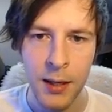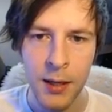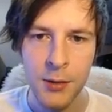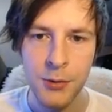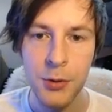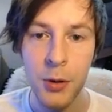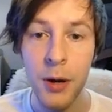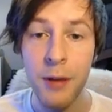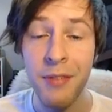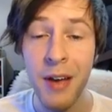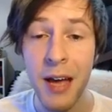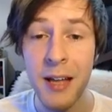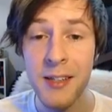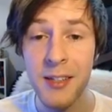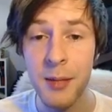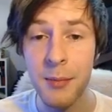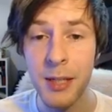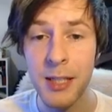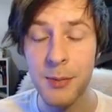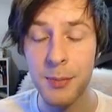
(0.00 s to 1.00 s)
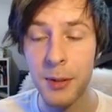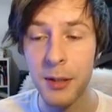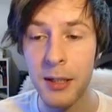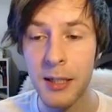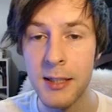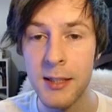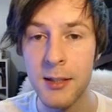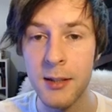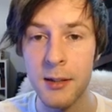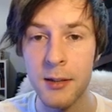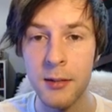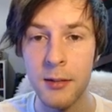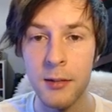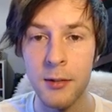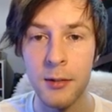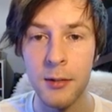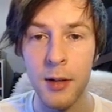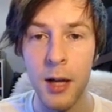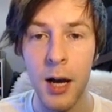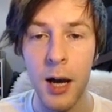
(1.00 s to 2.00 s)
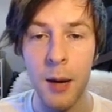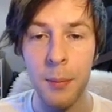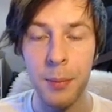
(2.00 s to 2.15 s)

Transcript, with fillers: So I've had some experience uh,